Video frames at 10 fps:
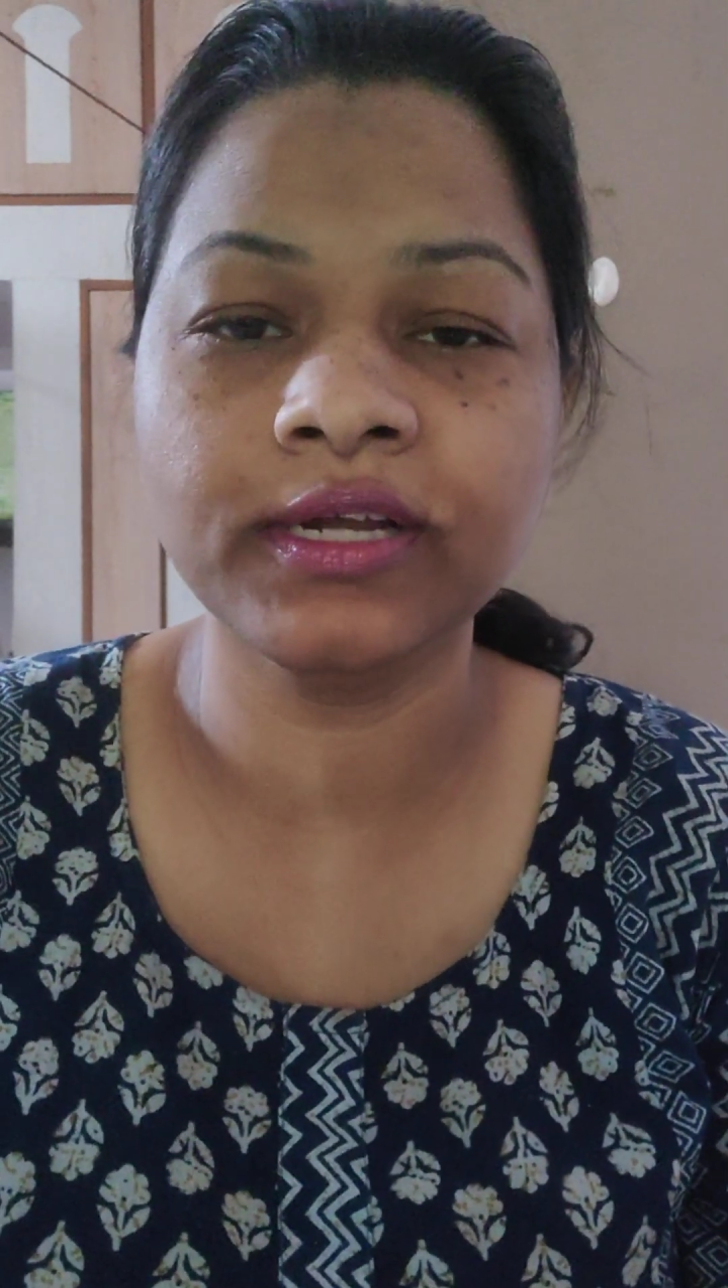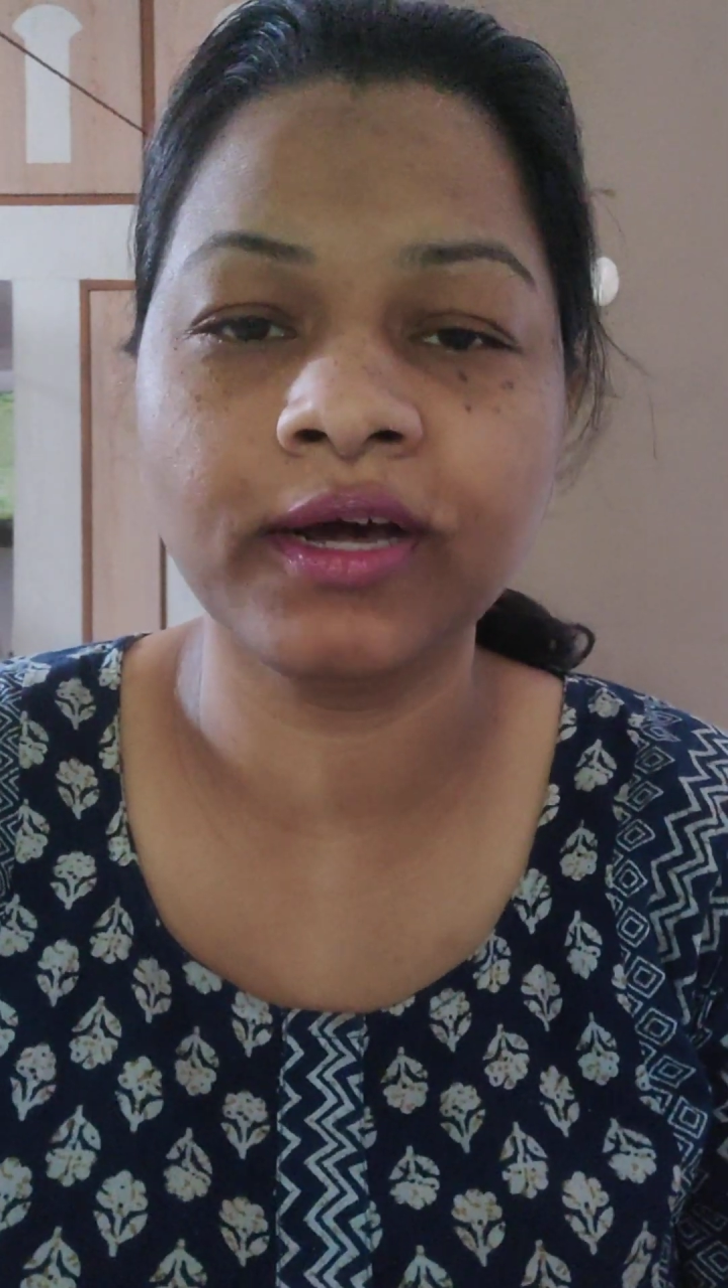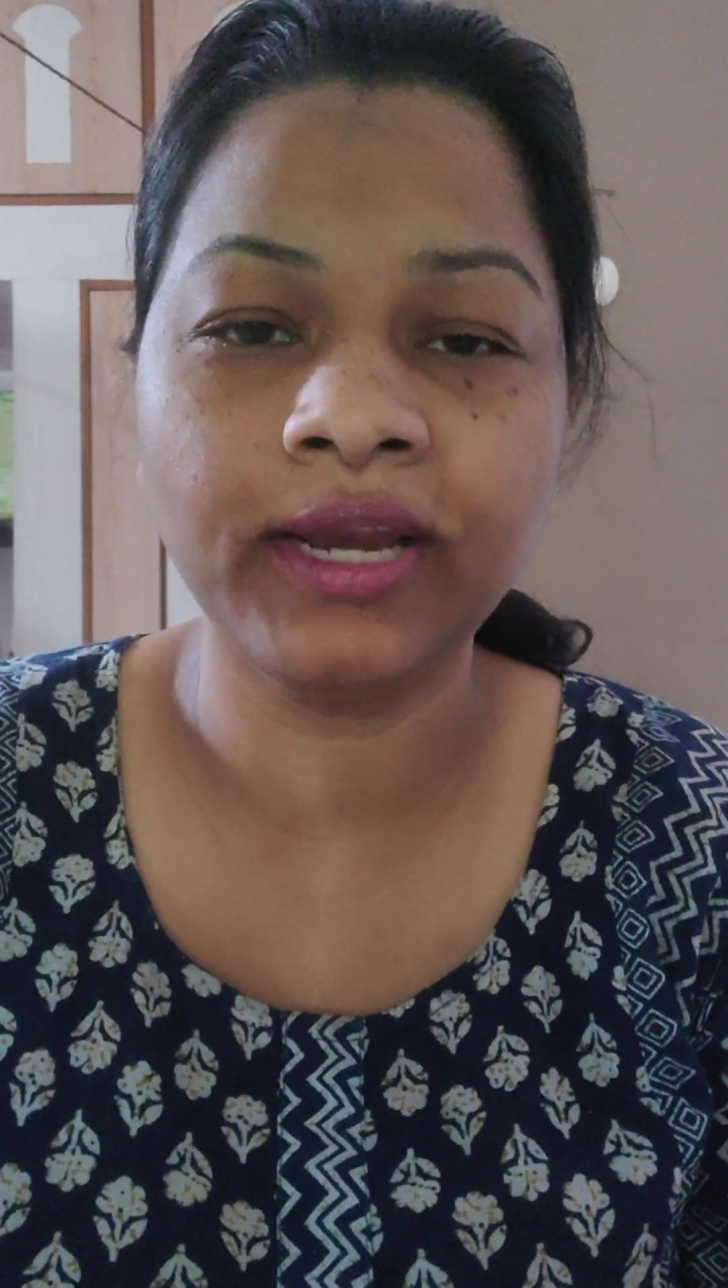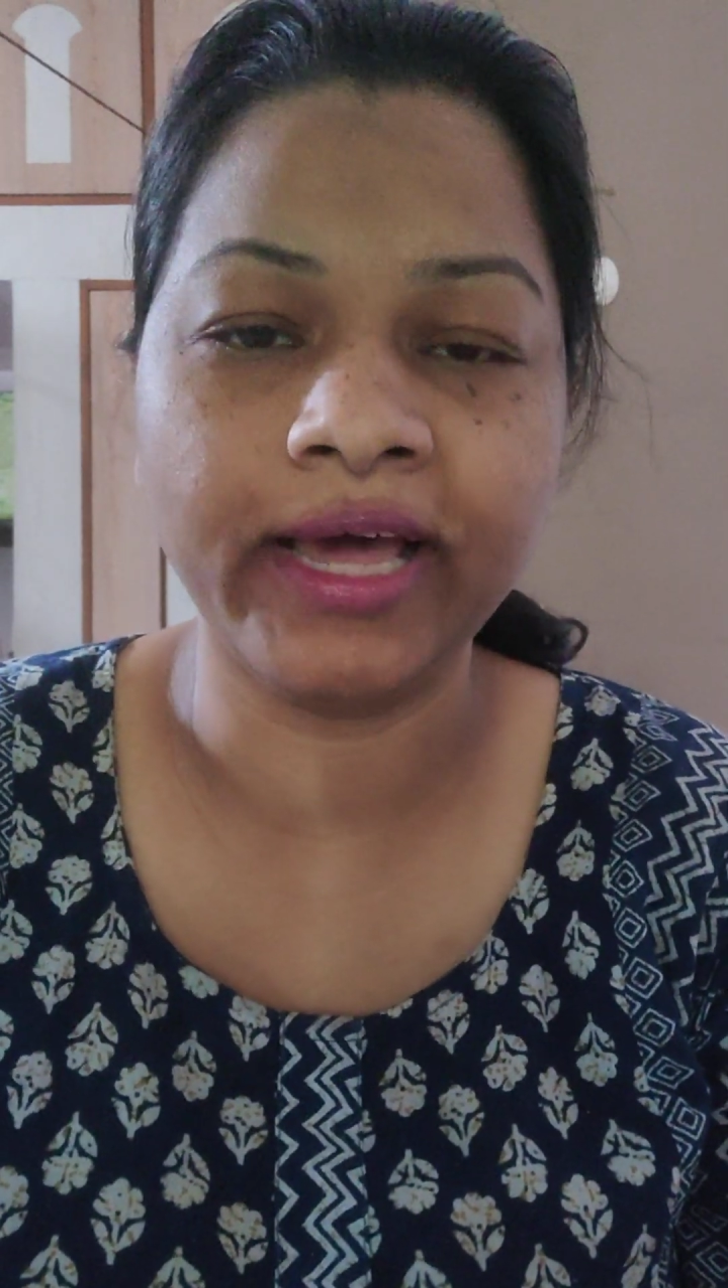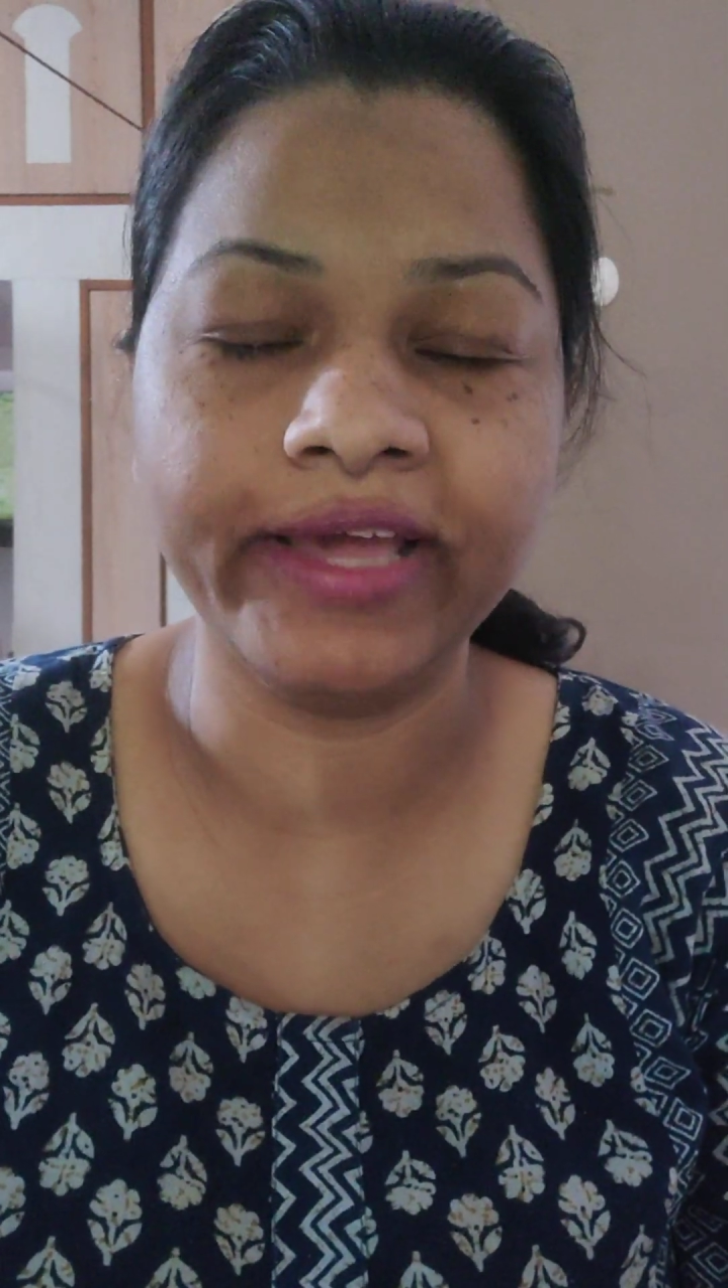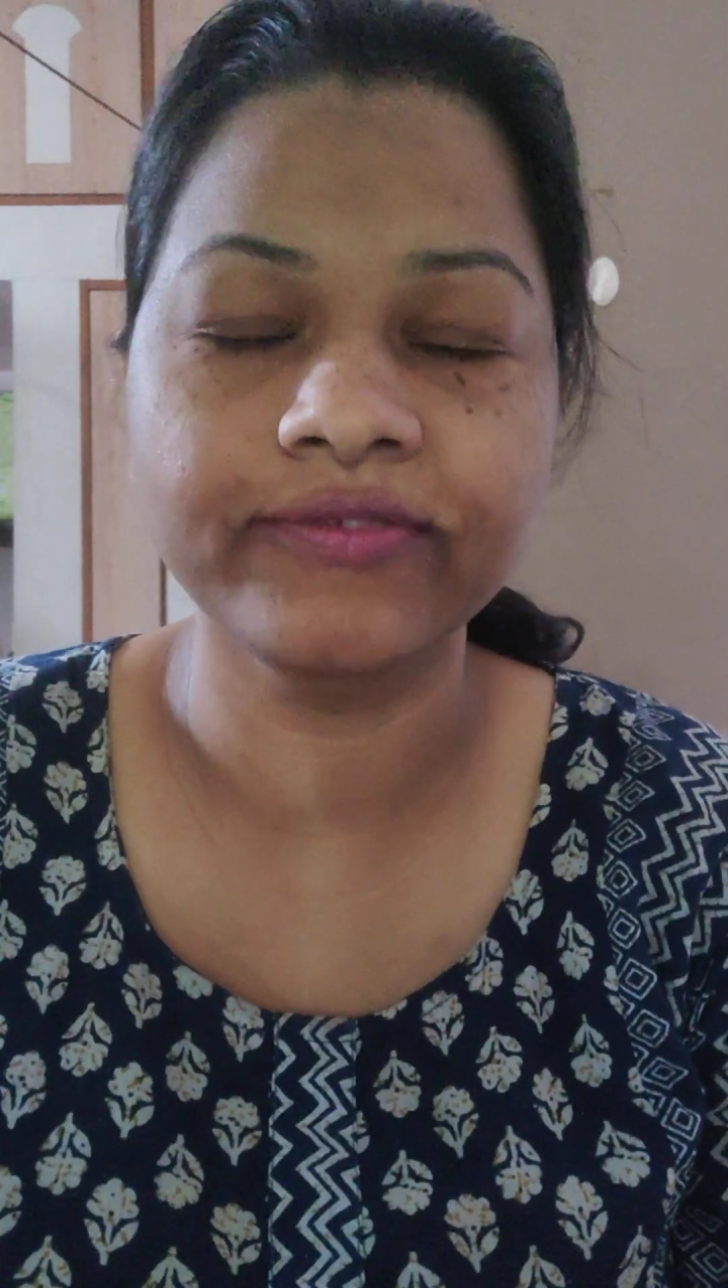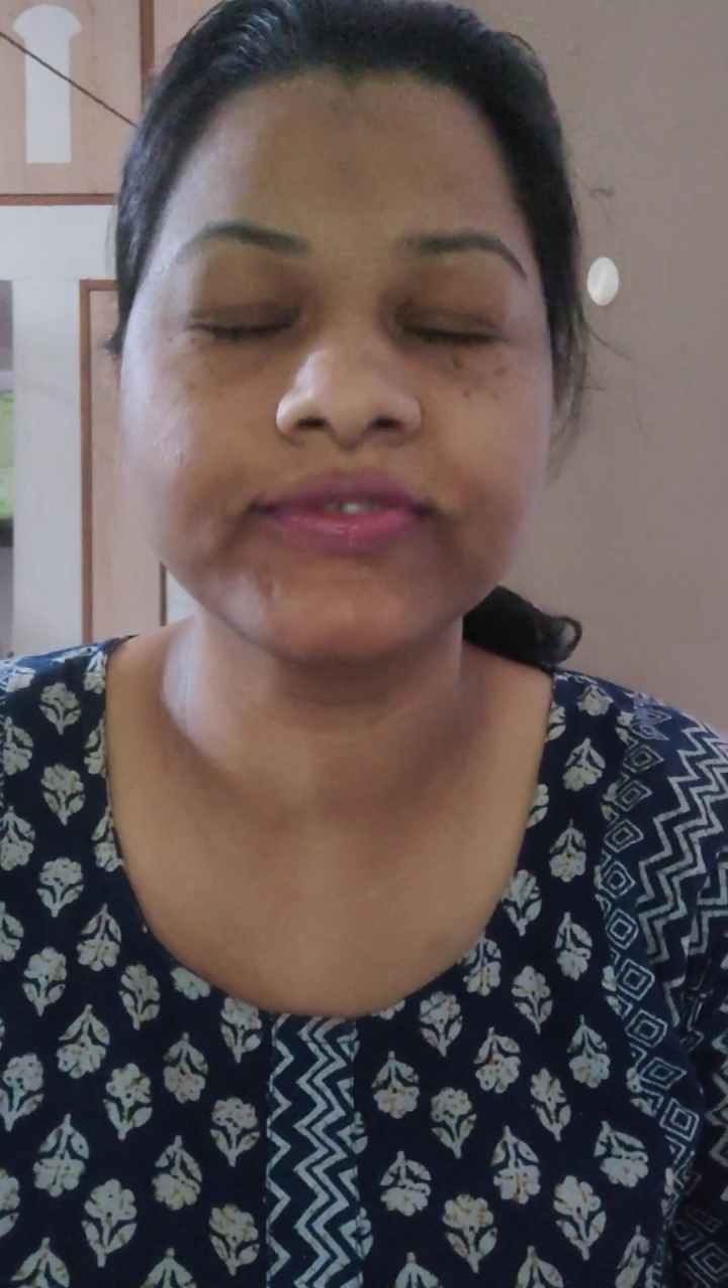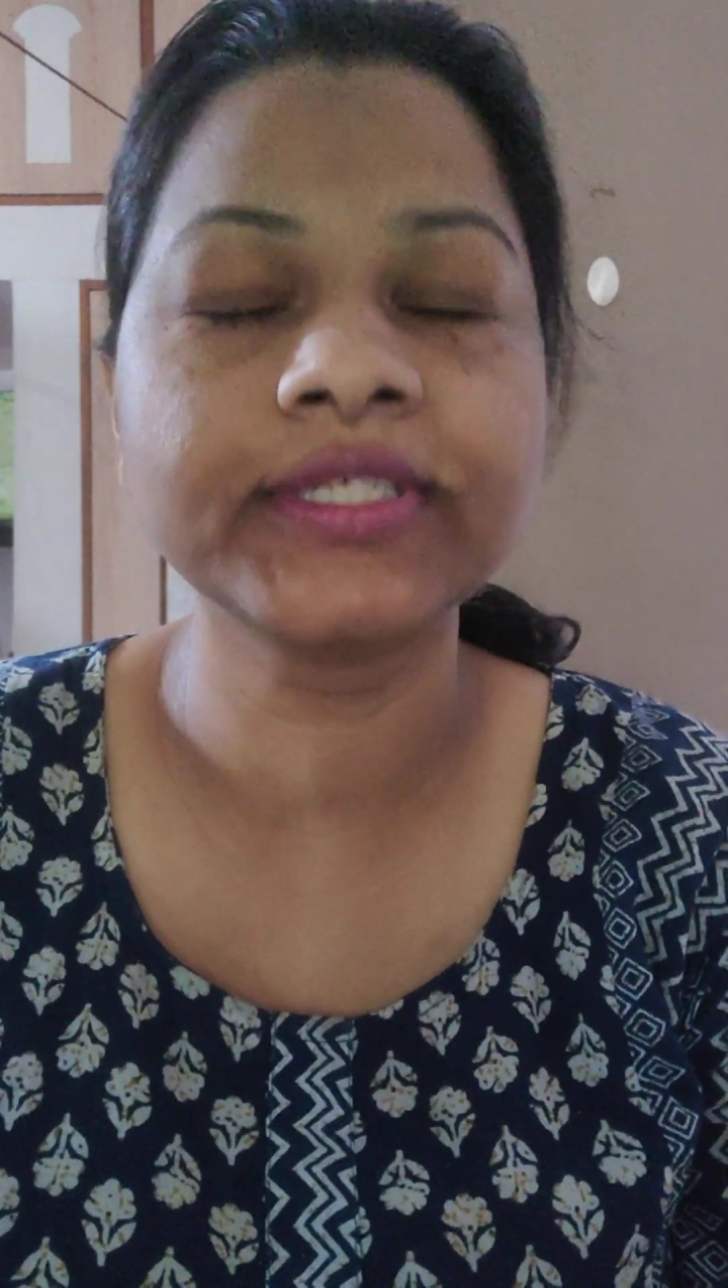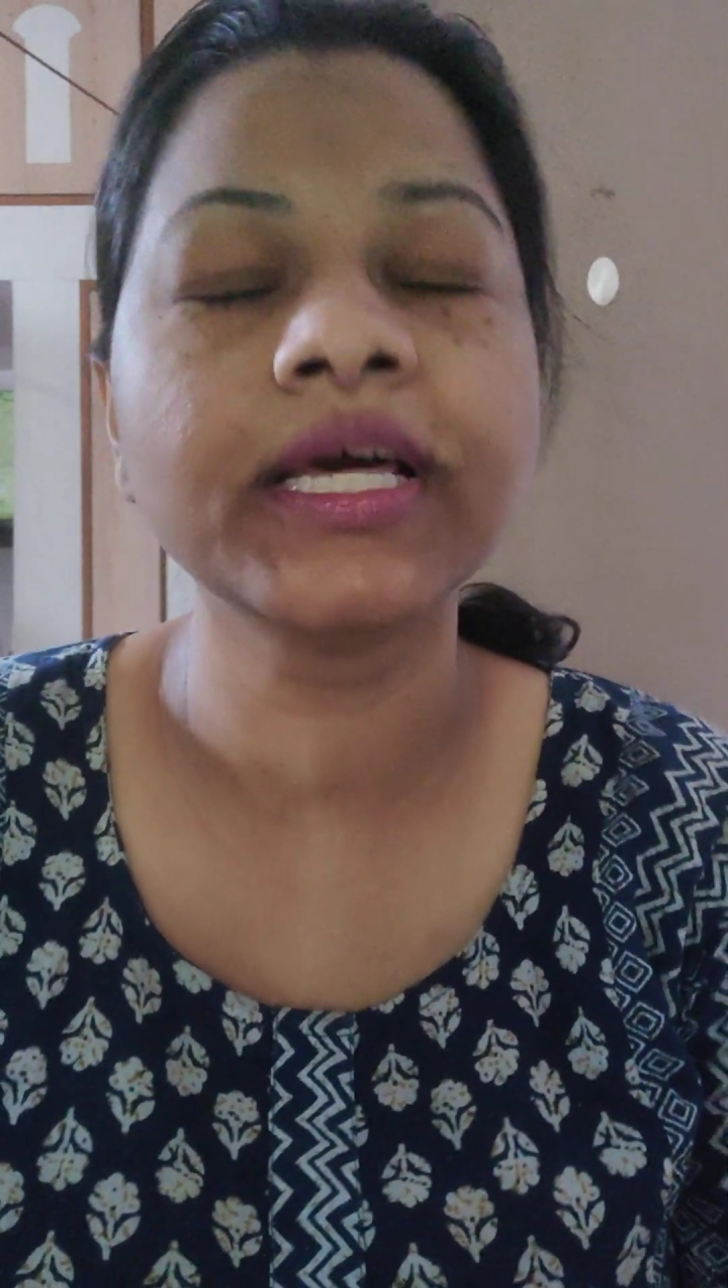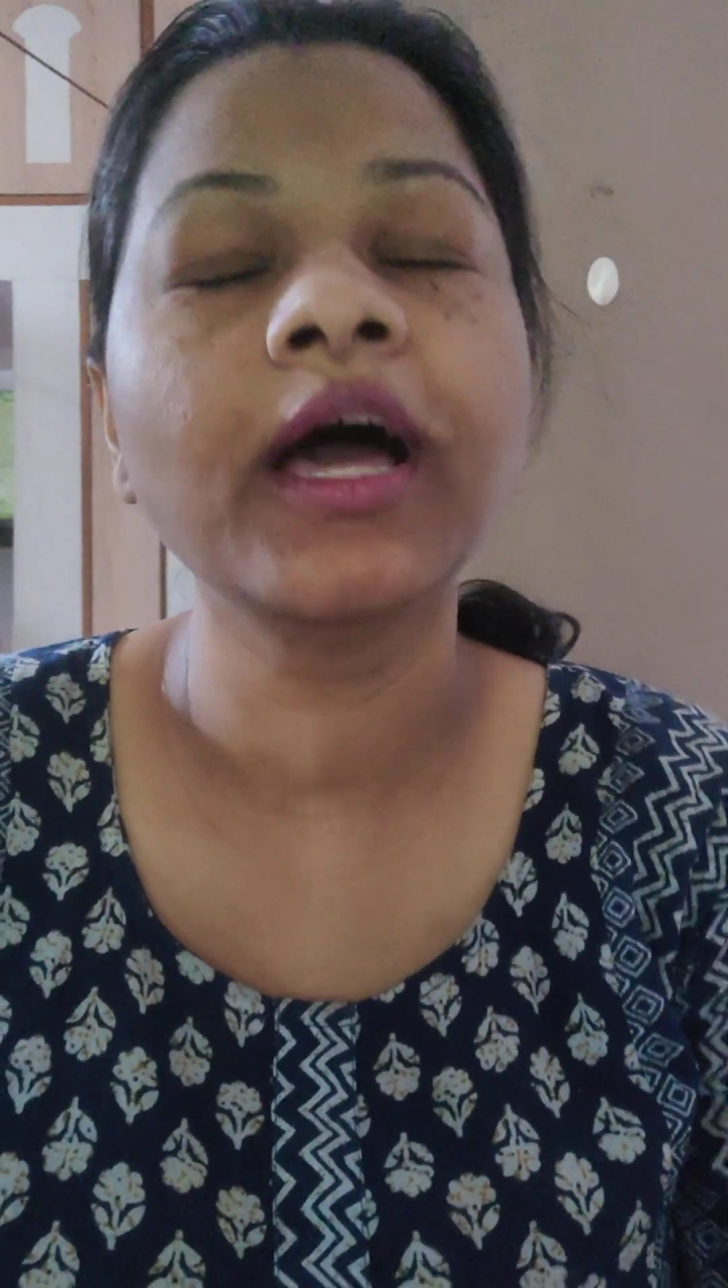in our
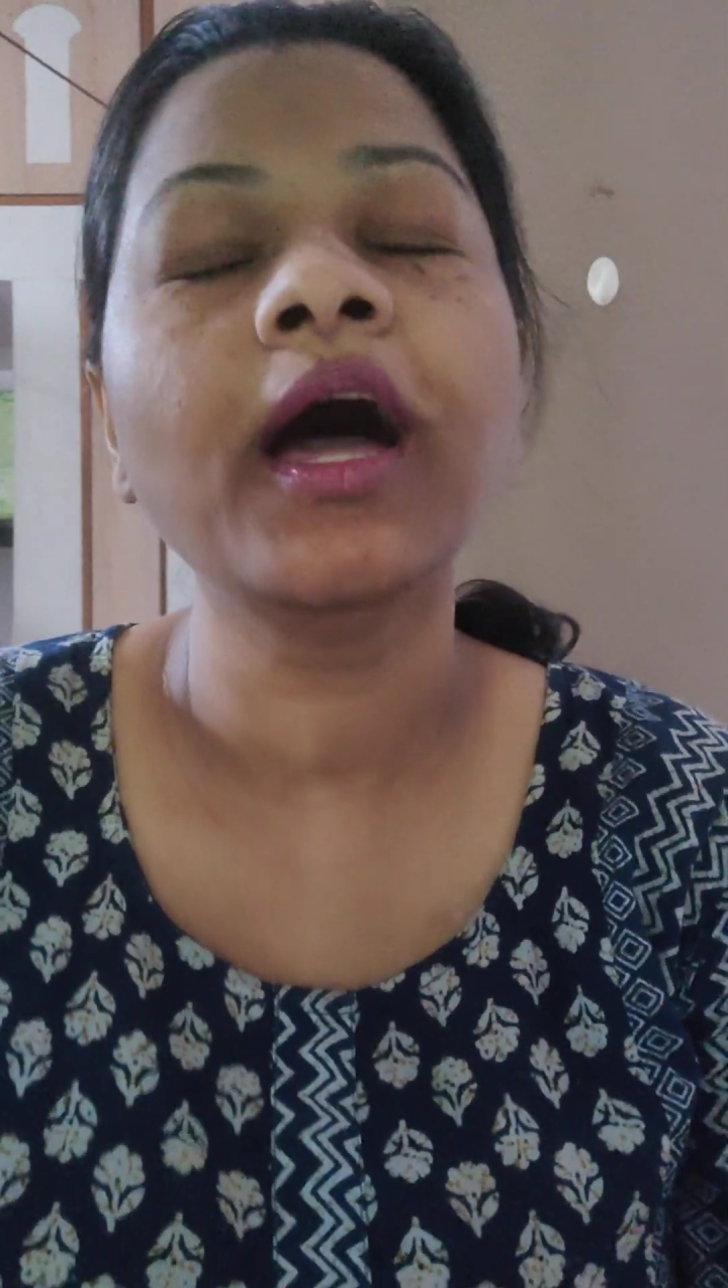lives.